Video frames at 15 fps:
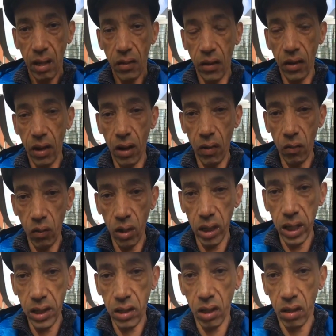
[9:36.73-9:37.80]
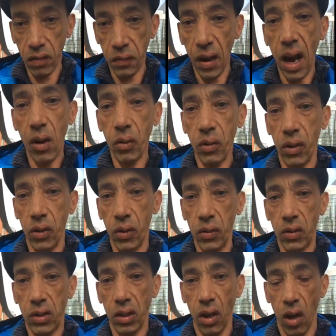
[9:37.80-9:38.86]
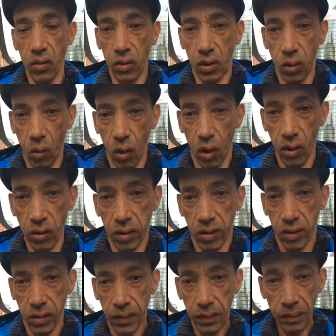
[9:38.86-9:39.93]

the religious values onto us,